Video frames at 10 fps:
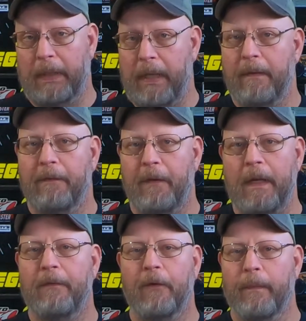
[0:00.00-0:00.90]
give
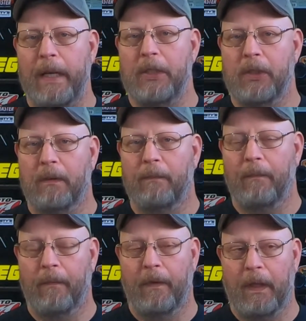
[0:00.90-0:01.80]
information
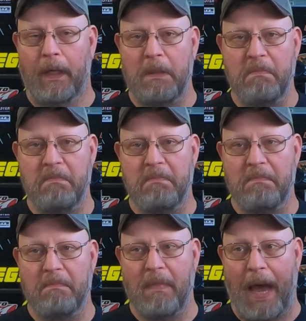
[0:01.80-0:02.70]
that
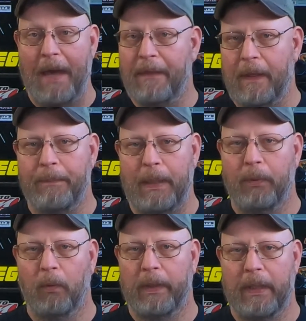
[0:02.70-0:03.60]
I think
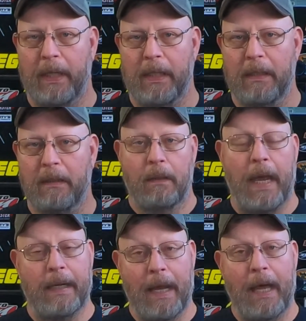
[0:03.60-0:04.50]
people would need
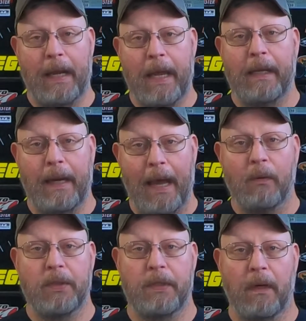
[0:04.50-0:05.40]
and not edit
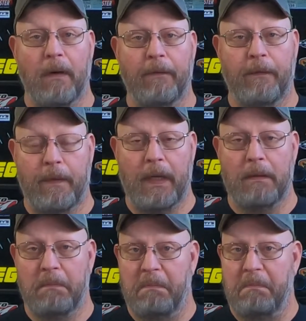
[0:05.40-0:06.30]
out stuff that
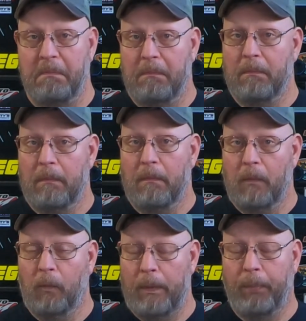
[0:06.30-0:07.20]

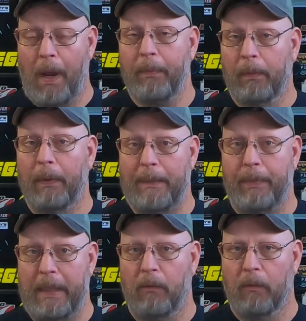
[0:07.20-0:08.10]
would probably
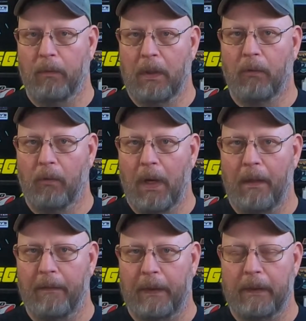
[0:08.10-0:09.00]
be real
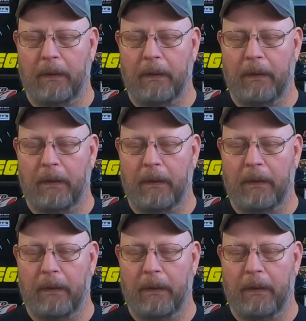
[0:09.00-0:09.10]
relevant.